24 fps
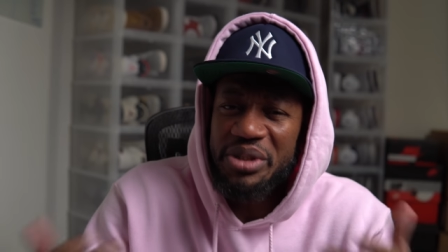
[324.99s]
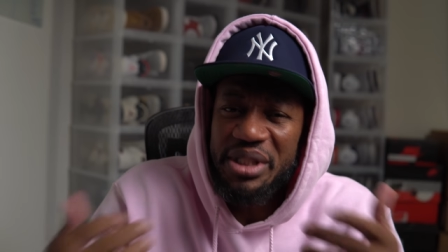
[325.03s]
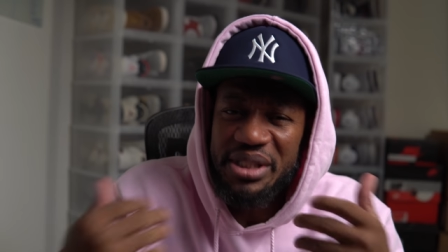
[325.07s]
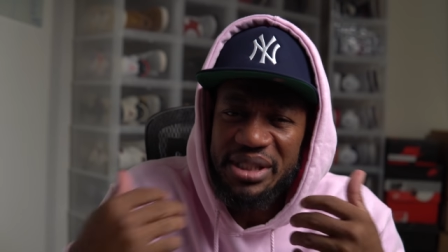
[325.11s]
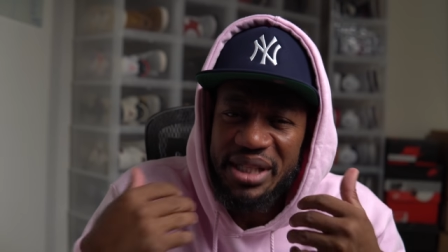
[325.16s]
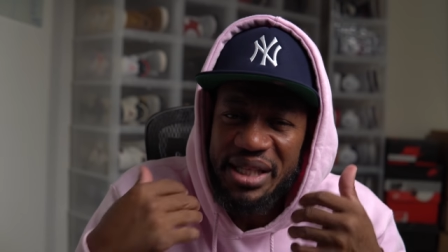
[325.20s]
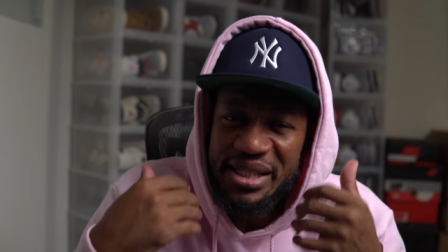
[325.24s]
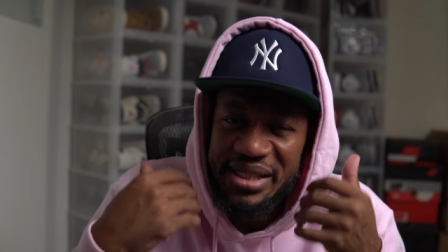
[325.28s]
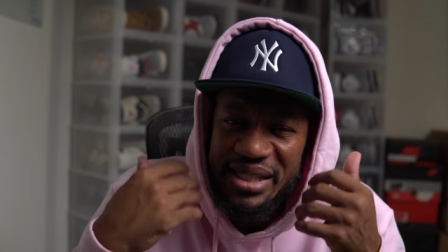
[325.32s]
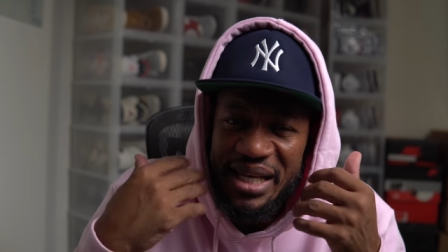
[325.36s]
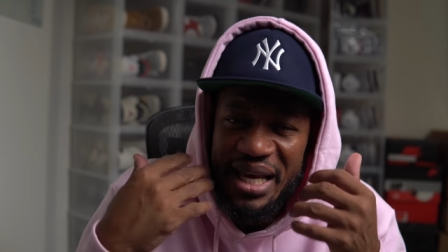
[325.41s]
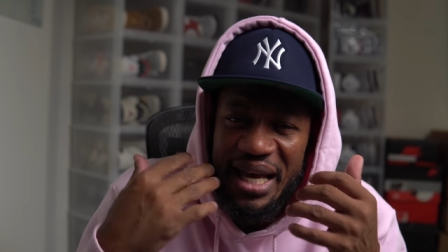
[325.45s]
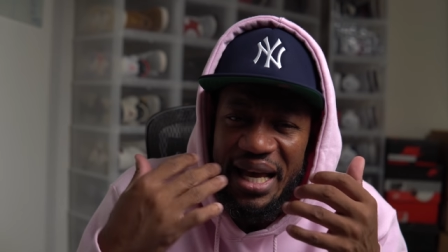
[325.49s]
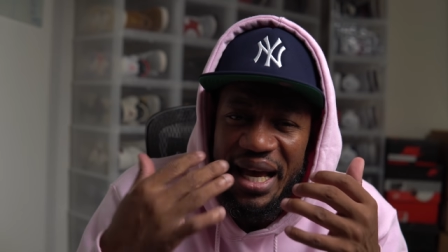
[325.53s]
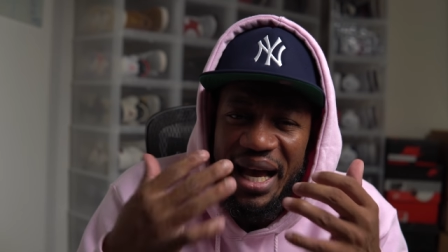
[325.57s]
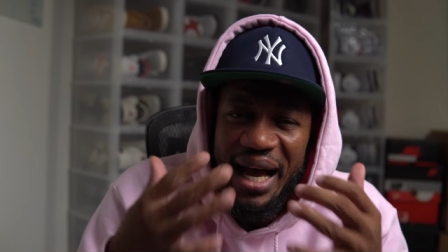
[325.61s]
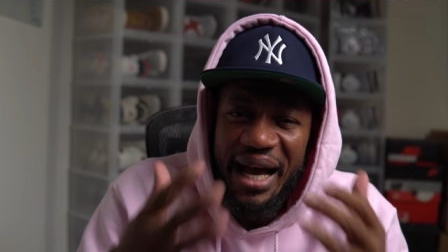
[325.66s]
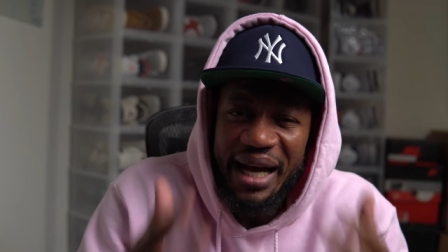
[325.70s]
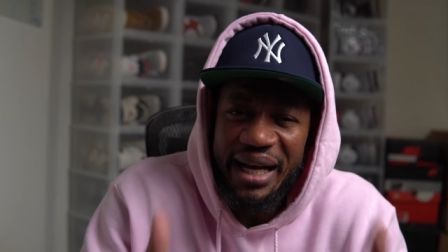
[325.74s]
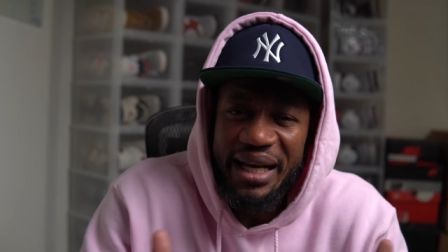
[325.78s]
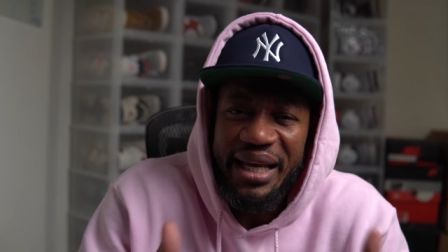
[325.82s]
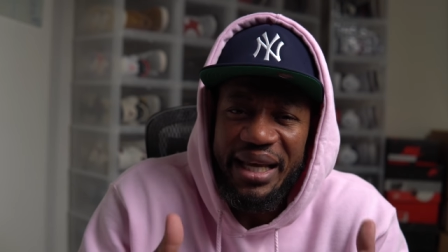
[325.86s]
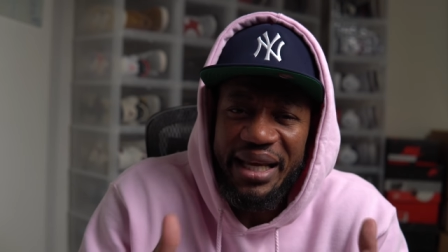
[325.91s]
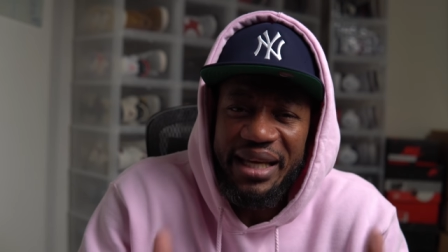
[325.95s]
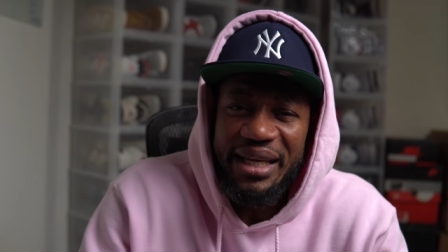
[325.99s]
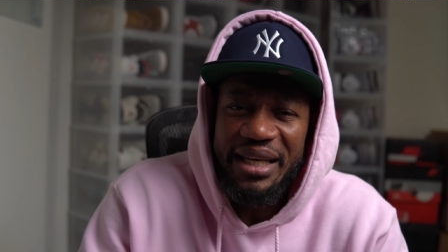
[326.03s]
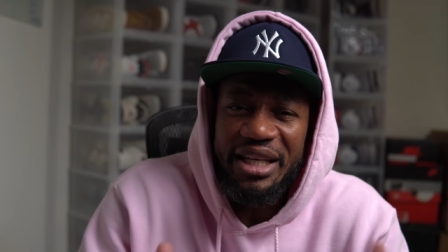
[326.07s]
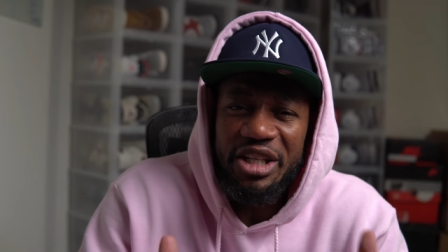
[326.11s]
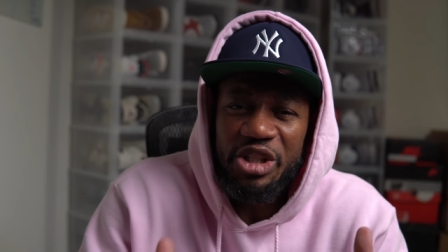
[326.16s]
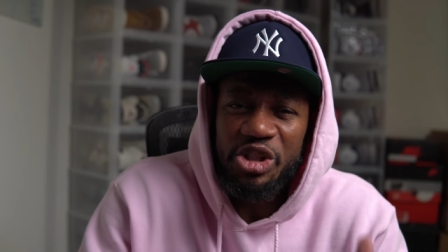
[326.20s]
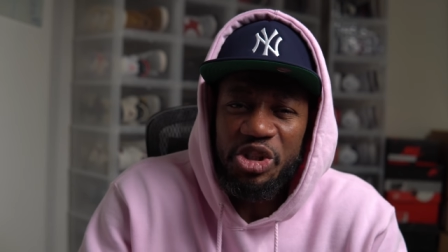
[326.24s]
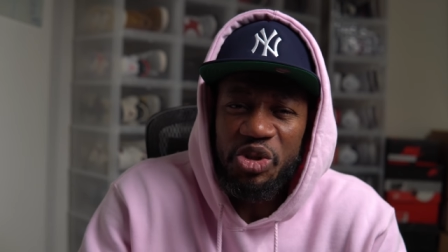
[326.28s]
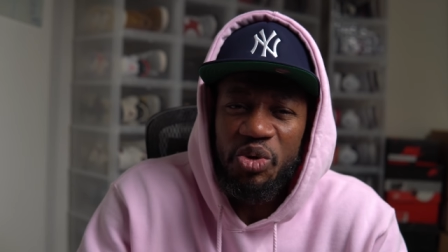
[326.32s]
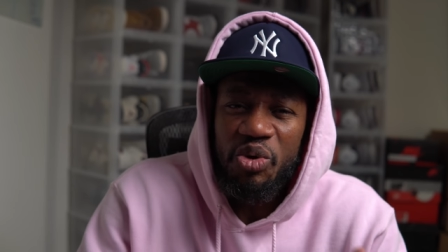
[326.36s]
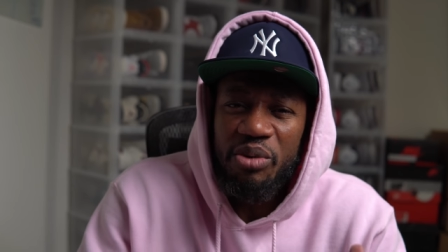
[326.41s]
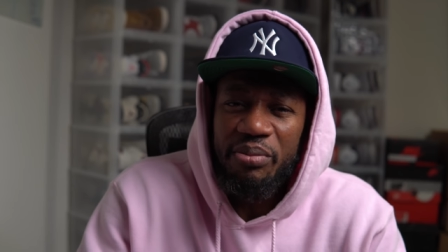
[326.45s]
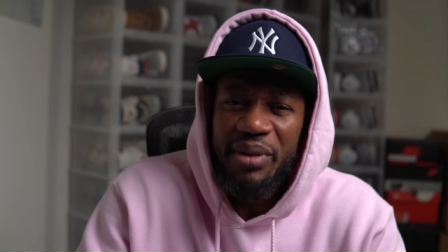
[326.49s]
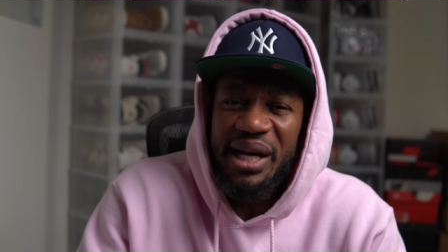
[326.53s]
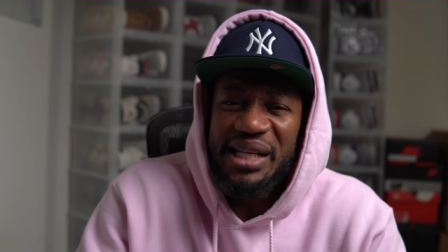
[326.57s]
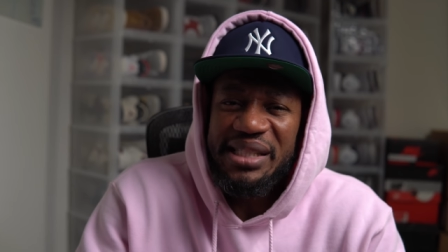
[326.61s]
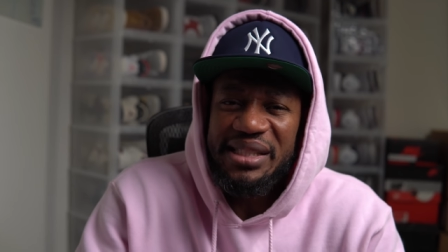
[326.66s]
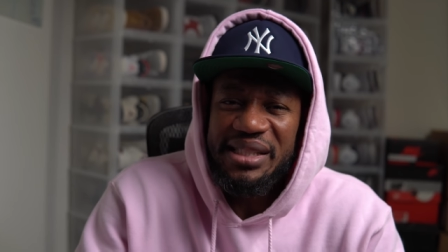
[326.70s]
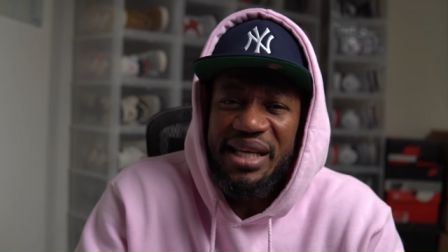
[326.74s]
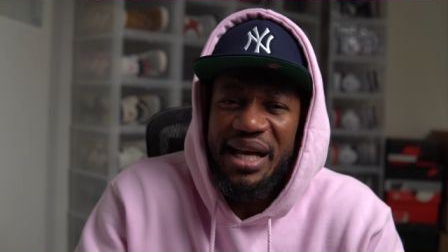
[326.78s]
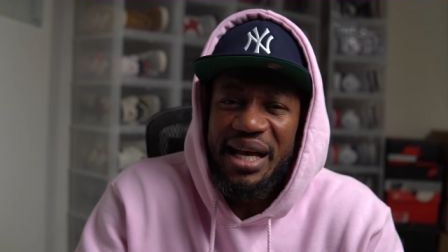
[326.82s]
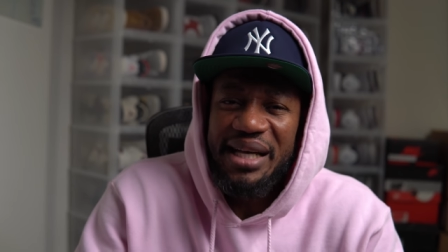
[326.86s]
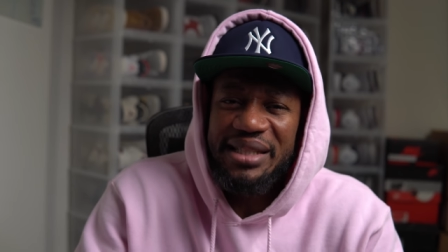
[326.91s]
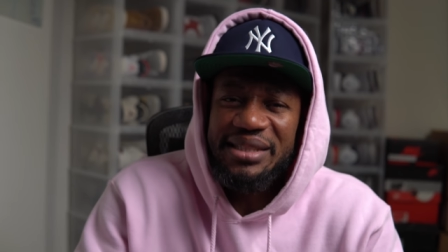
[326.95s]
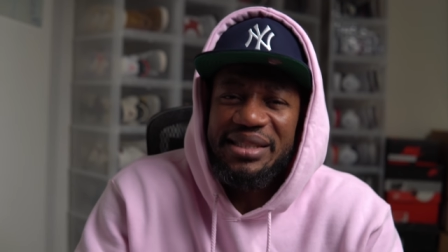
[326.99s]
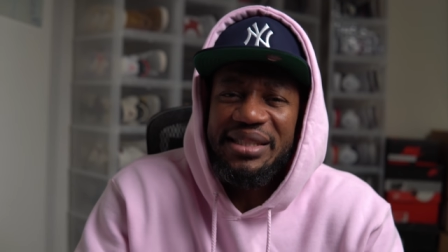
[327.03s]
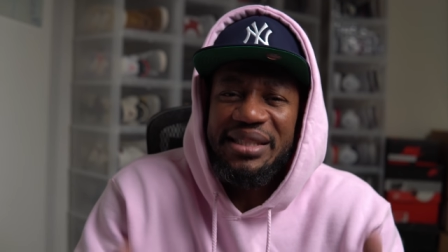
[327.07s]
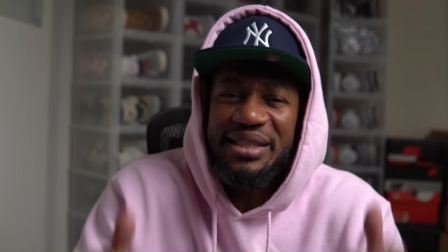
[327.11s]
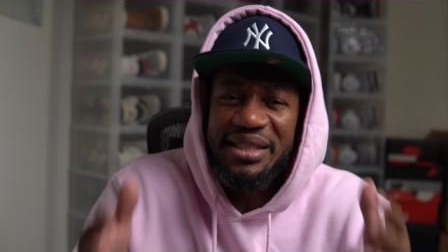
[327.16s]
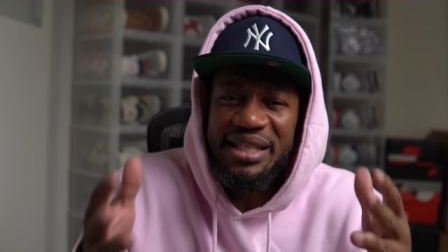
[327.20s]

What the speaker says: Just because I can't get a shoe in my size